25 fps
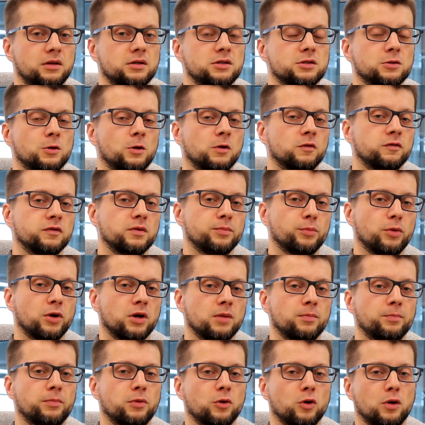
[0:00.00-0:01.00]
solve
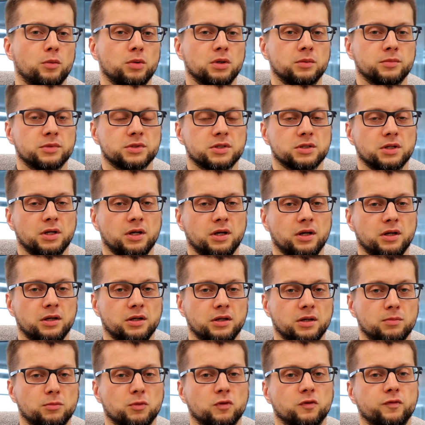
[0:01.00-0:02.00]
important problems,
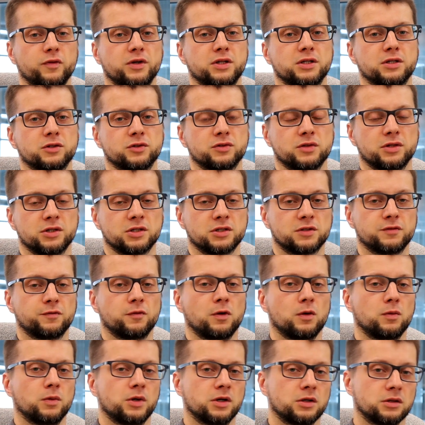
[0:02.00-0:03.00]
and move industries
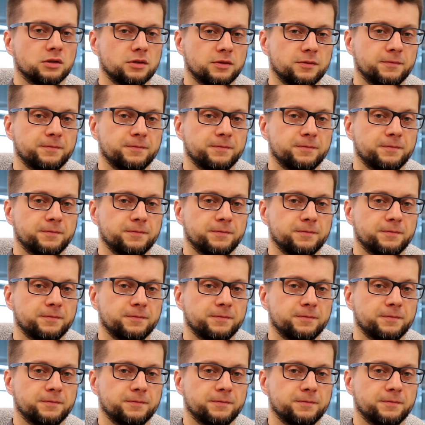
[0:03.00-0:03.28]
forward.